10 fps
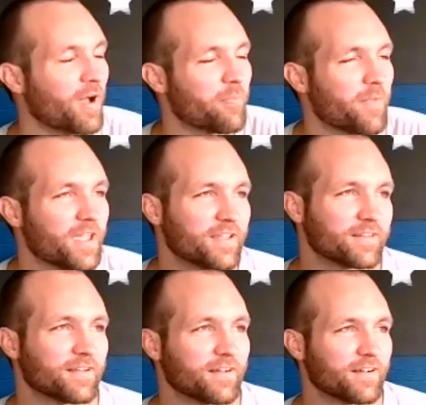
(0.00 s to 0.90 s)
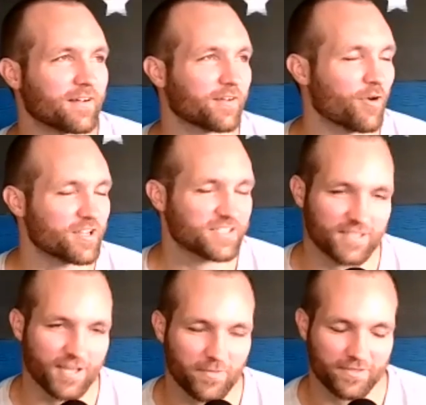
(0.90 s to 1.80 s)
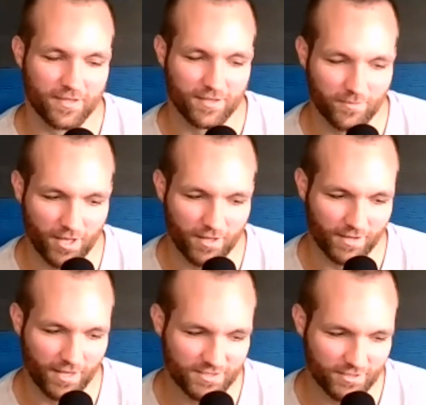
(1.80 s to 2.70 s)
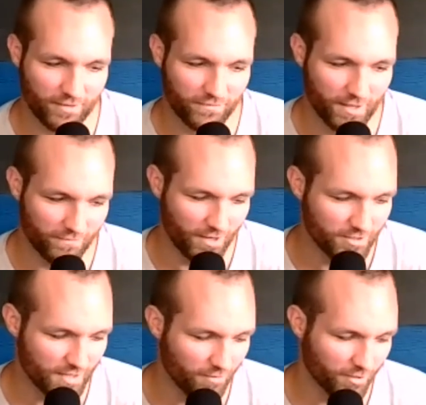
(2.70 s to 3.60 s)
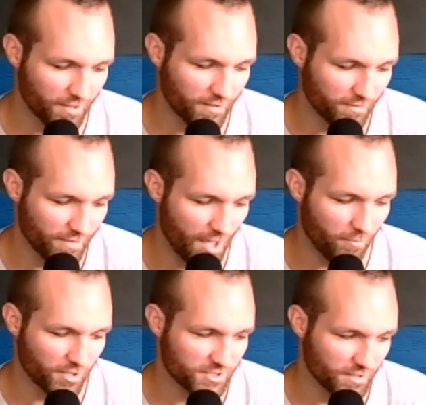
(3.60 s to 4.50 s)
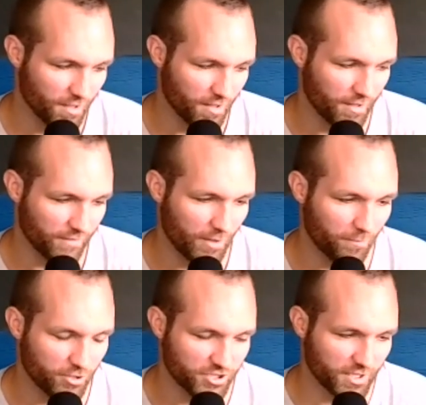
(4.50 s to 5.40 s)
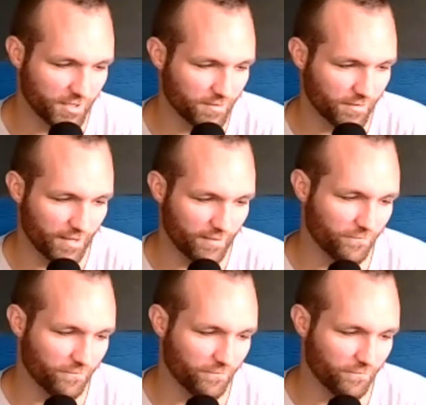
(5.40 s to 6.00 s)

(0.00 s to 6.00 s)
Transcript: of my main uh, questions I've been thinking about, like, so if, if there's not really that much, uh, if they're pushing like